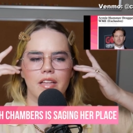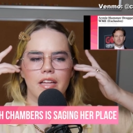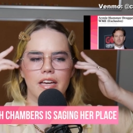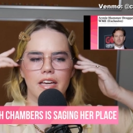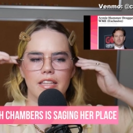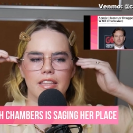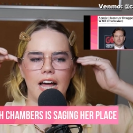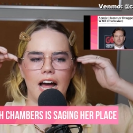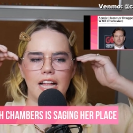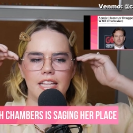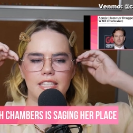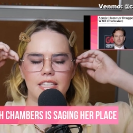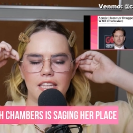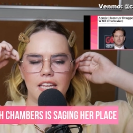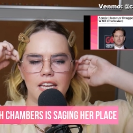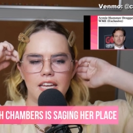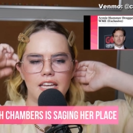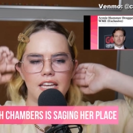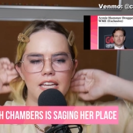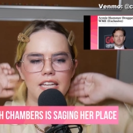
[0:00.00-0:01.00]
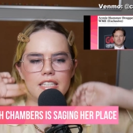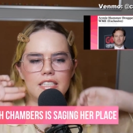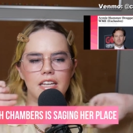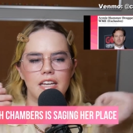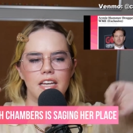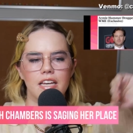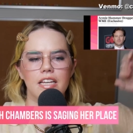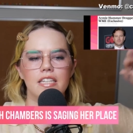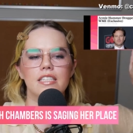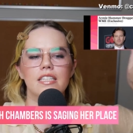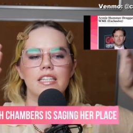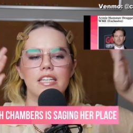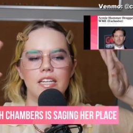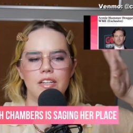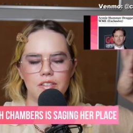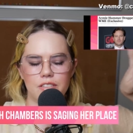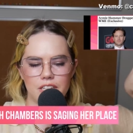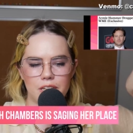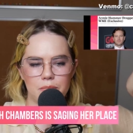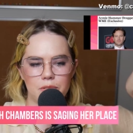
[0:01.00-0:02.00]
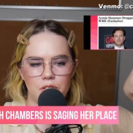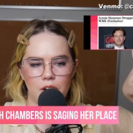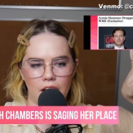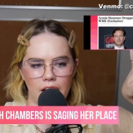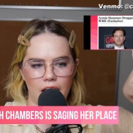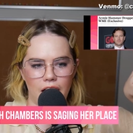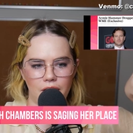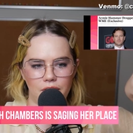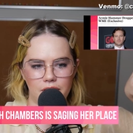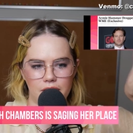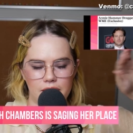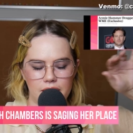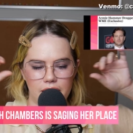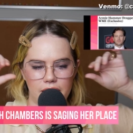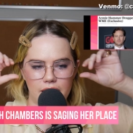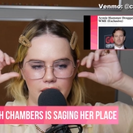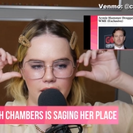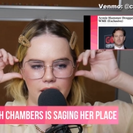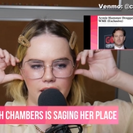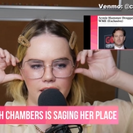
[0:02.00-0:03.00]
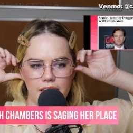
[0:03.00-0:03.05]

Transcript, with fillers: like that's he's his legal team's trying everything,